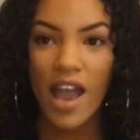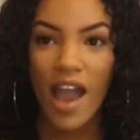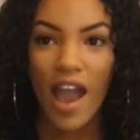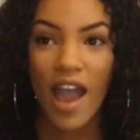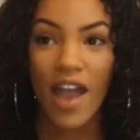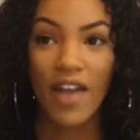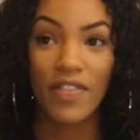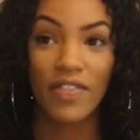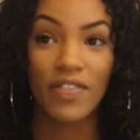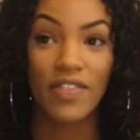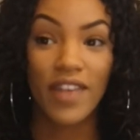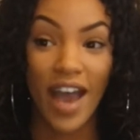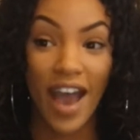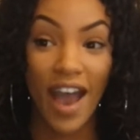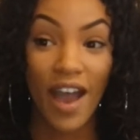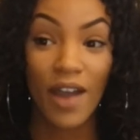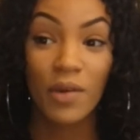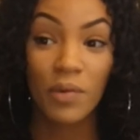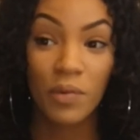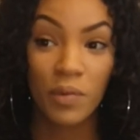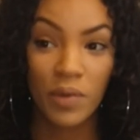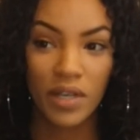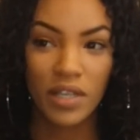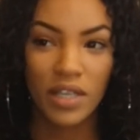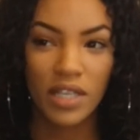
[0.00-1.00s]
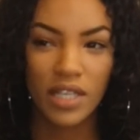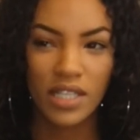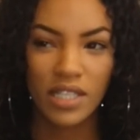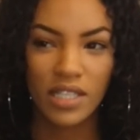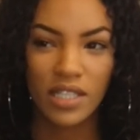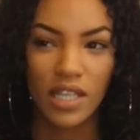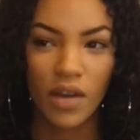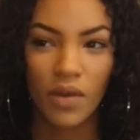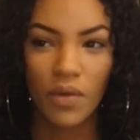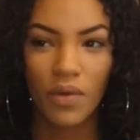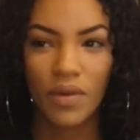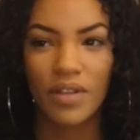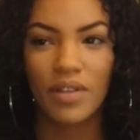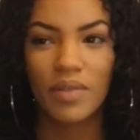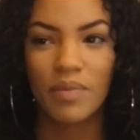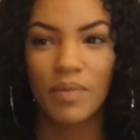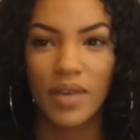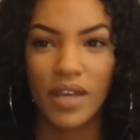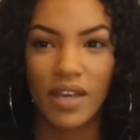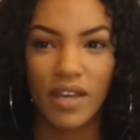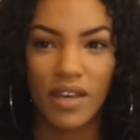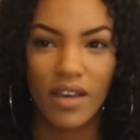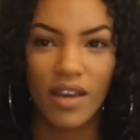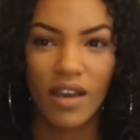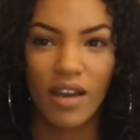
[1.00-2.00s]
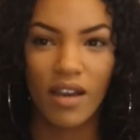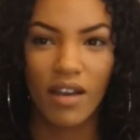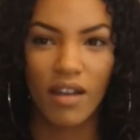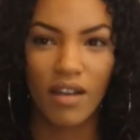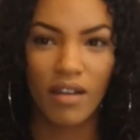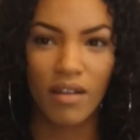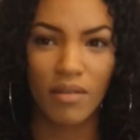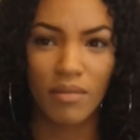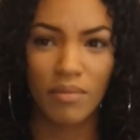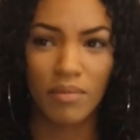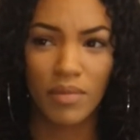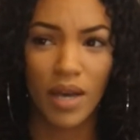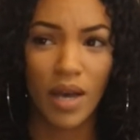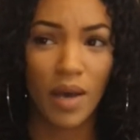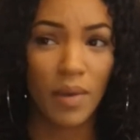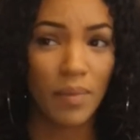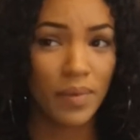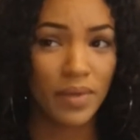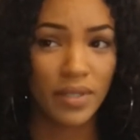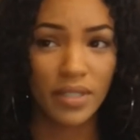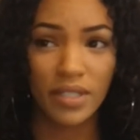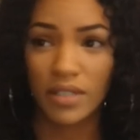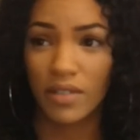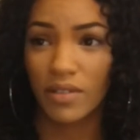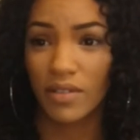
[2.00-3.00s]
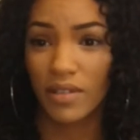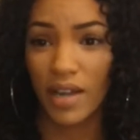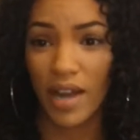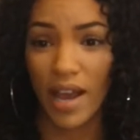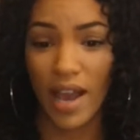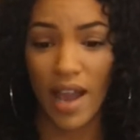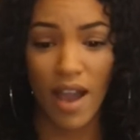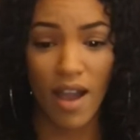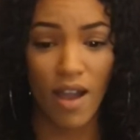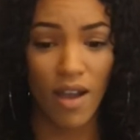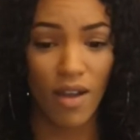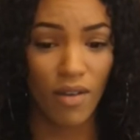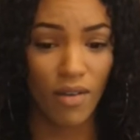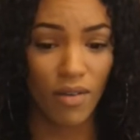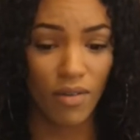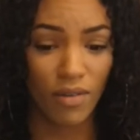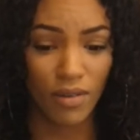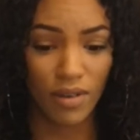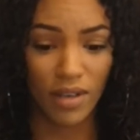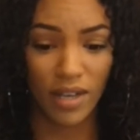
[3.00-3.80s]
And that really stuck with me up until now.